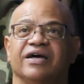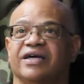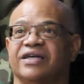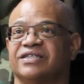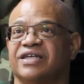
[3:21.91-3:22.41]

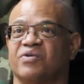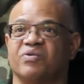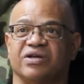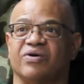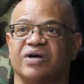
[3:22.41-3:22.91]
and it's like,
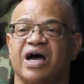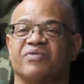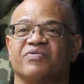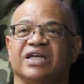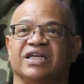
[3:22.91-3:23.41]
well, no,
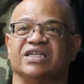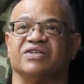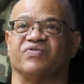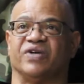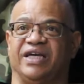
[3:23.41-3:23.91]
God really
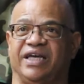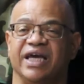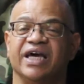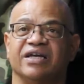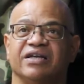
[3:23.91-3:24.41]
doesn't
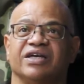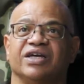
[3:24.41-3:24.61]
forget.